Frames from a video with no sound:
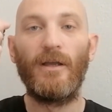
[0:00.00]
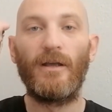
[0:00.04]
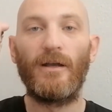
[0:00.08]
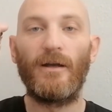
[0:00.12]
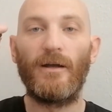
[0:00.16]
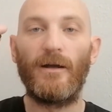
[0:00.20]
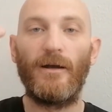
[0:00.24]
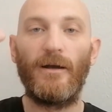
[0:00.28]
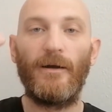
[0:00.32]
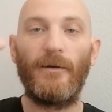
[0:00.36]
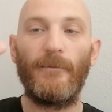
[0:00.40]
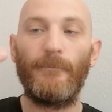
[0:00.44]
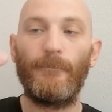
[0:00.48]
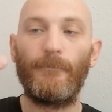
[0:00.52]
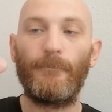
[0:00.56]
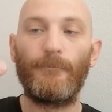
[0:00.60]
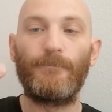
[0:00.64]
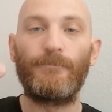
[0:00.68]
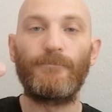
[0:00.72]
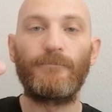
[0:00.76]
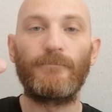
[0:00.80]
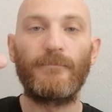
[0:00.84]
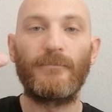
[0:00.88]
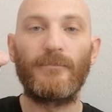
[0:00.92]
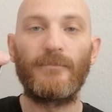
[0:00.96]

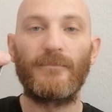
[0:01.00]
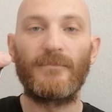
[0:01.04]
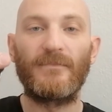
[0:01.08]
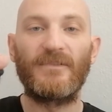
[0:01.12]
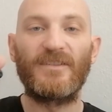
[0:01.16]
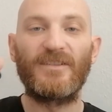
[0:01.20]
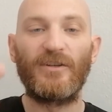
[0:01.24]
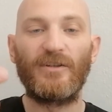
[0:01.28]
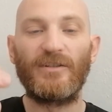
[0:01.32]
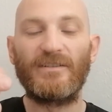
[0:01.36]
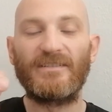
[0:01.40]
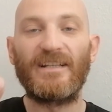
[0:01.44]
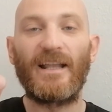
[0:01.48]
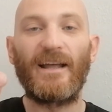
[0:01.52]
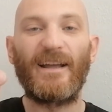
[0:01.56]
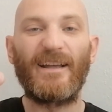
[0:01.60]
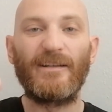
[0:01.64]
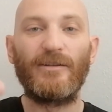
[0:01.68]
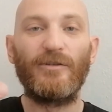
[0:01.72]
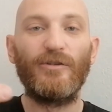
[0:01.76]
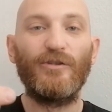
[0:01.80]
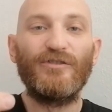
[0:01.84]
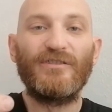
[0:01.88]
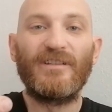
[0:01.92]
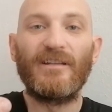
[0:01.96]
So it's like
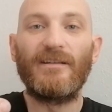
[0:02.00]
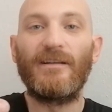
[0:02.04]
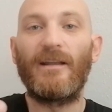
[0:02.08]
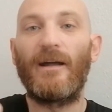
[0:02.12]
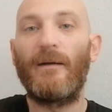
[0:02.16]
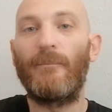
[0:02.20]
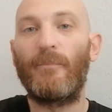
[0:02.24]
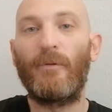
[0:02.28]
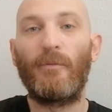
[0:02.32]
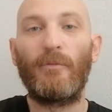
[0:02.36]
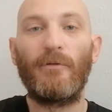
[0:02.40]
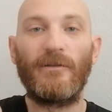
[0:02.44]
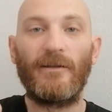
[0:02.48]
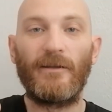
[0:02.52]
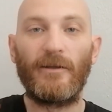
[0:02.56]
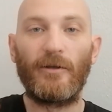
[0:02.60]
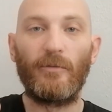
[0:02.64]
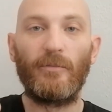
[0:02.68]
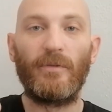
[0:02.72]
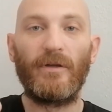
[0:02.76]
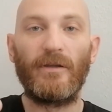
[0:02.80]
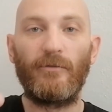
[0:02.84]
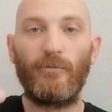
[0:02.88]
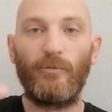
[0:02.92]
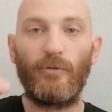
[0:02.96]
it loosened up a little
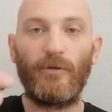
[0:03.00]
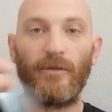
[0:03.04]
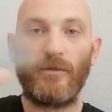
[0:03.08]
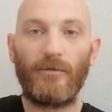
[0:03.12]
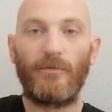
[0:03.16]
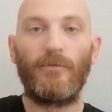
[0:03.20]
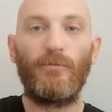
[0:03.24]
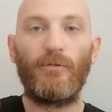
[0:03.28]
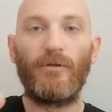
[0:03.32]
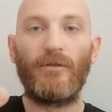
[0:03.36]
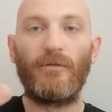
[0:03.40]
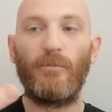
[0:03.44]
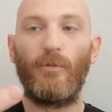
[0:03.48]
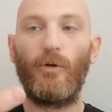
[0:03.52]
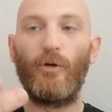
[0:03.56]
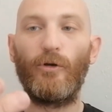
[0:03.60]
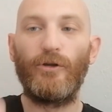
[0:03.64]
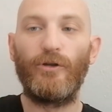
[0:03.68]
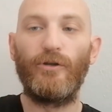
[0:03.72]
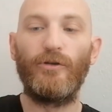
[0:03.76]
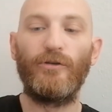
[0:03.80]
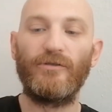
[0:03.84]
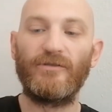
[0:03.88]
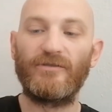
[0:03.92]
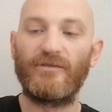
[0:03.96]
bit with more
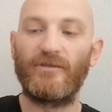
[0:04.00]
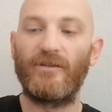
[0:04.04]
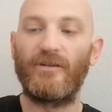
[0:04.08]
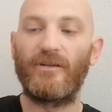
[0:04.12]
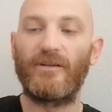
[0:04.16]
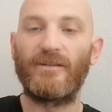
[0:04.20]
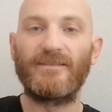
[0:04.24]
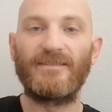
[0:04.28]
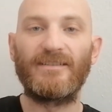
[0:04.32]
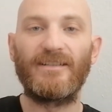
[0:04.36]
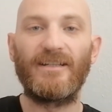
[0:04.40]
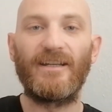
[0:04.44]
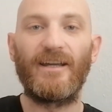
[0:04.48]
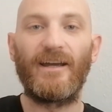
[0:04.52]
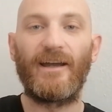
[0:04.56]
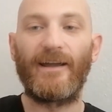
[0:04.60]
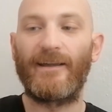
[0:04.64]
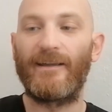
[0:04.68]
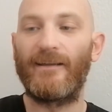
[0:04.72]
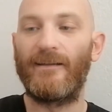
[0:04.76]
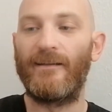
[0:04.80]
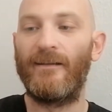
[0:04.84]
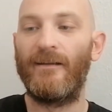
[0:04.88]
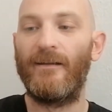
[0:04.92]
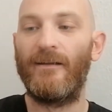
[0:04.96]
use. So you can see I
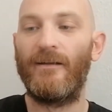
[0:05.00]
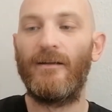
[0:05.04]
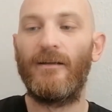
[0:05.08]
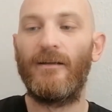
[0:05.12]
can